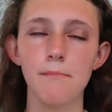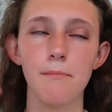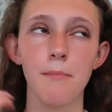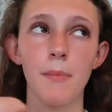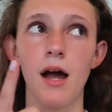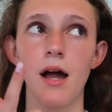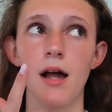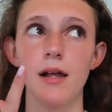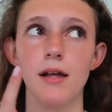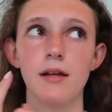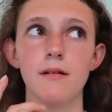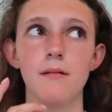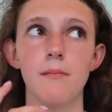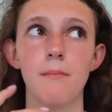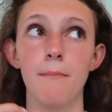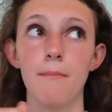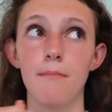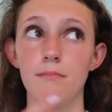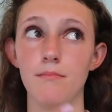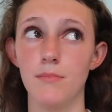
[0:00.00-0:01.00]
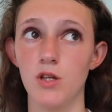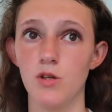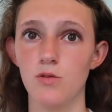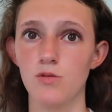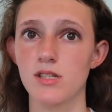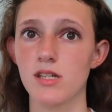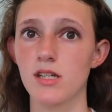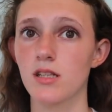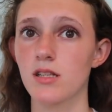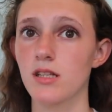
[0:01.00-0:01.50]
my
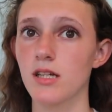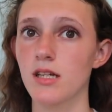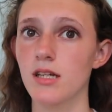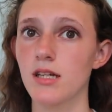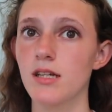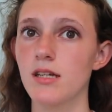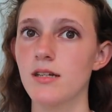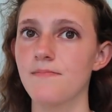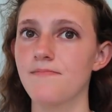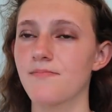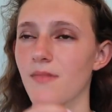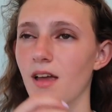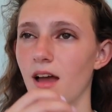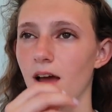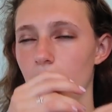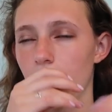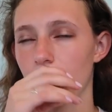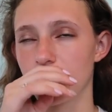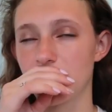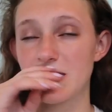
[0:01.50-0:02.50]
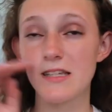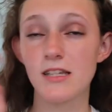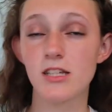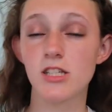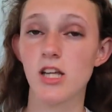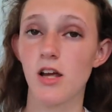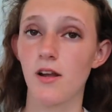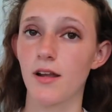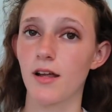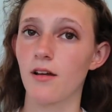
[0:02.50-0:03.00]
Musical.ly, I don't know, I'm just like
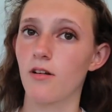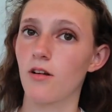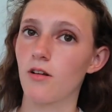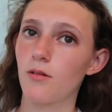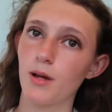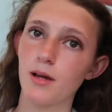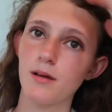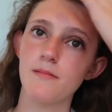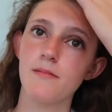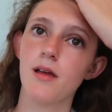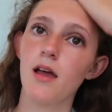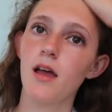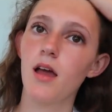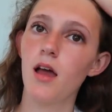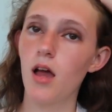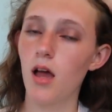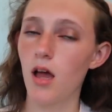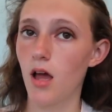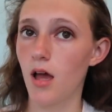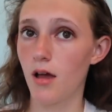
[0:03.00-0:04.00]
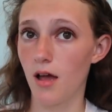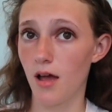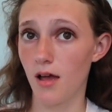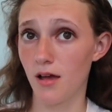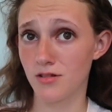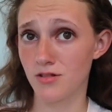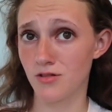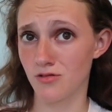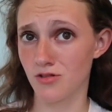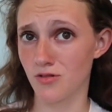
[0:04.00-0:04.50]
shouting out all my
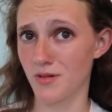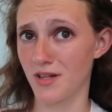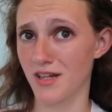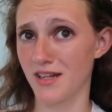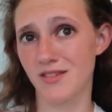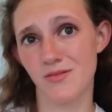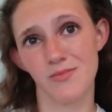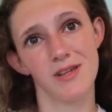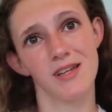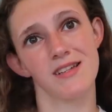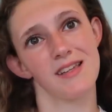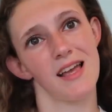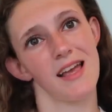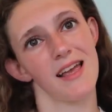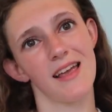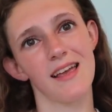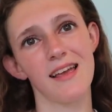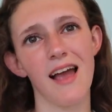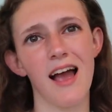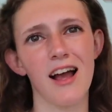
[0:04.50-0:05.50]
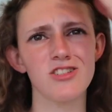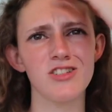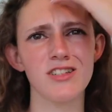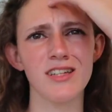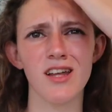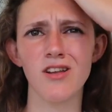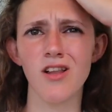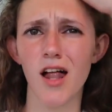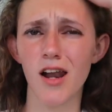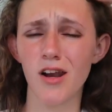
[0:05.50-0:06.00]
social medias because I actually
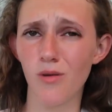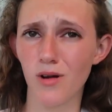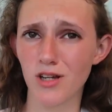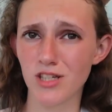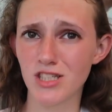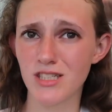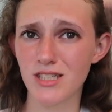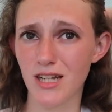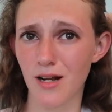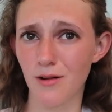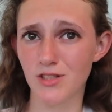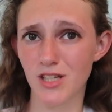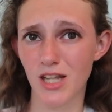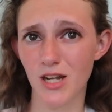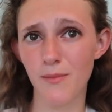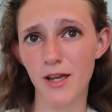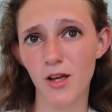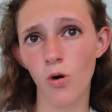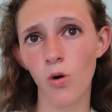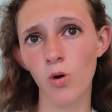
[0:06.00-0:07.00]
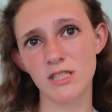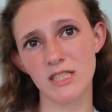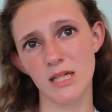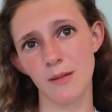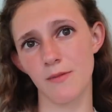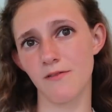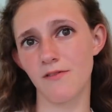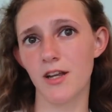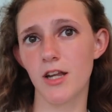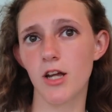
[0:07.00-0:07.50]
get a lot of questions and I was gonna make a whole
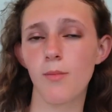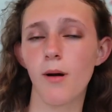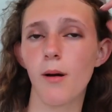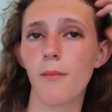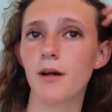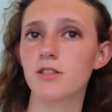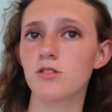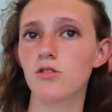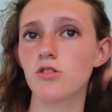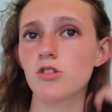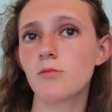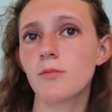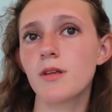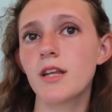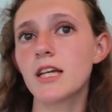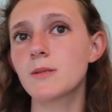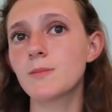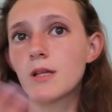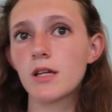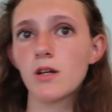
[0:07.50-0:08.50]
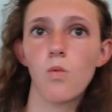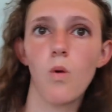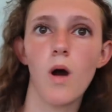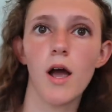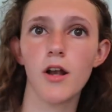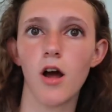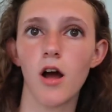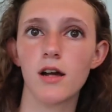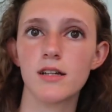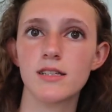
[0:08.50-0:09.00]
separate video about my social medias, but like
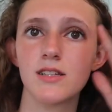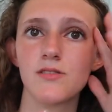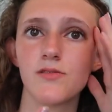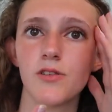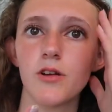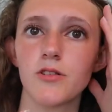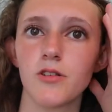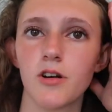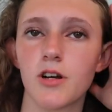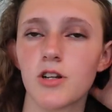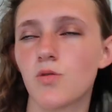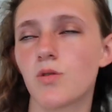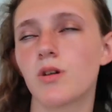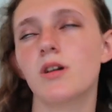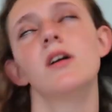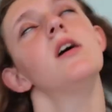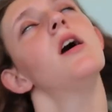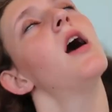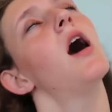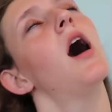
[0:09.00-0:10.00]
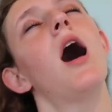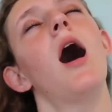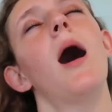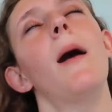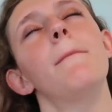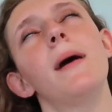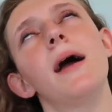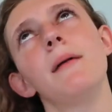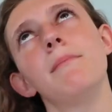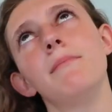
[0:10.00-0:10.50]
why not? Because this video is already short.
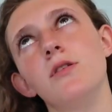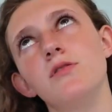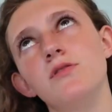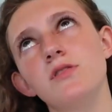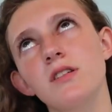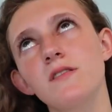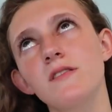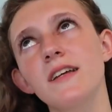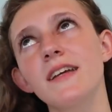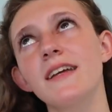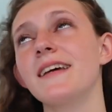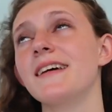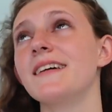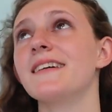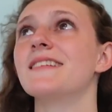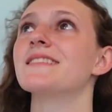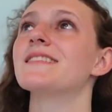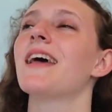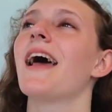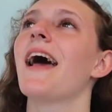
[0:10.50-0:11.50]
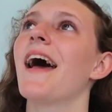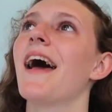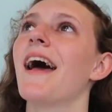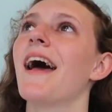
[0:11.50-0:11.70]
Um, my Musical.ly is